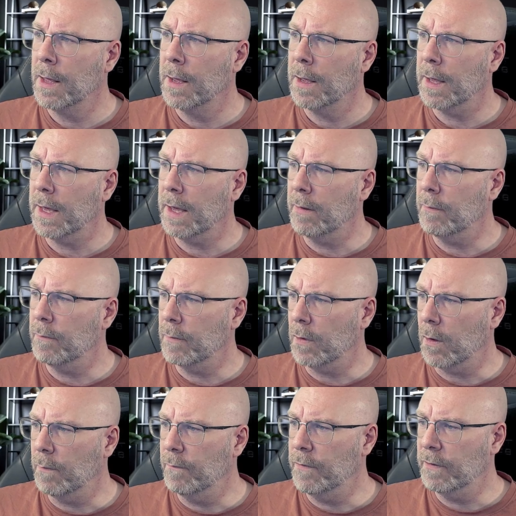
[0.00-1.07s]
And
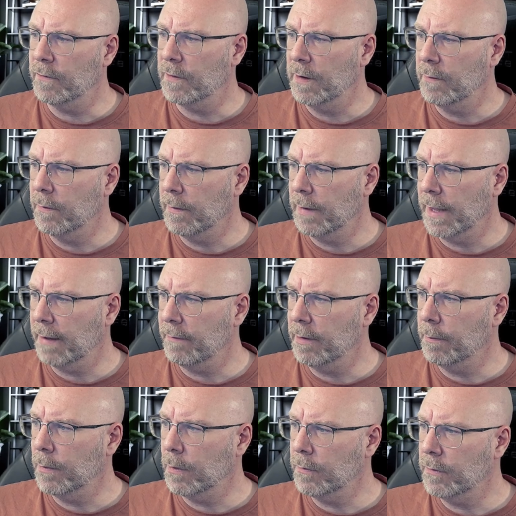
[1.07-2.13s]
obviously we'll have an
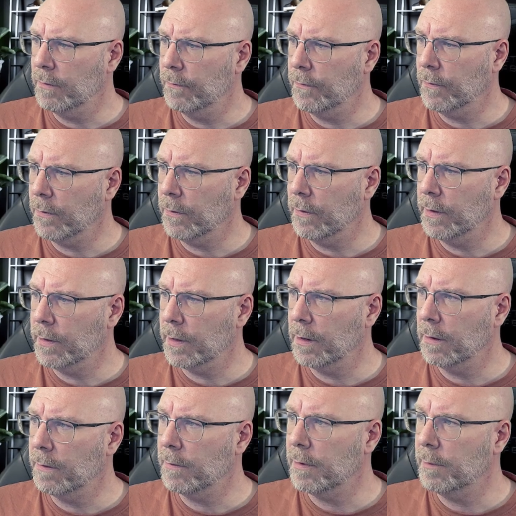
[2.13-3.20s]
emoji for it, and
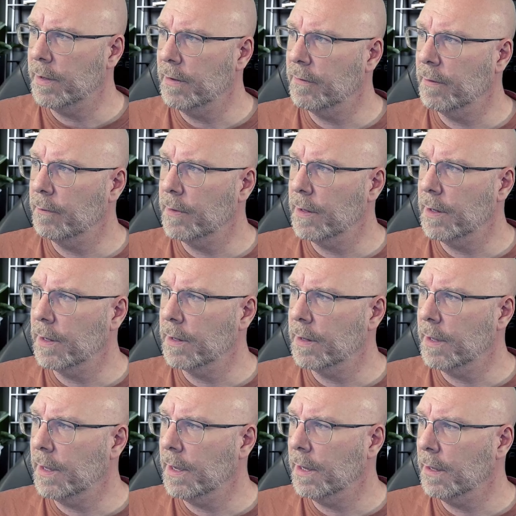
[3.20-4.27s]
it will be something like
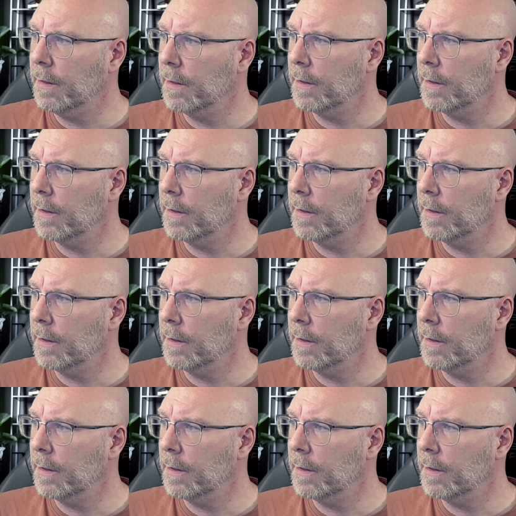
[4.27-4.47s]
that.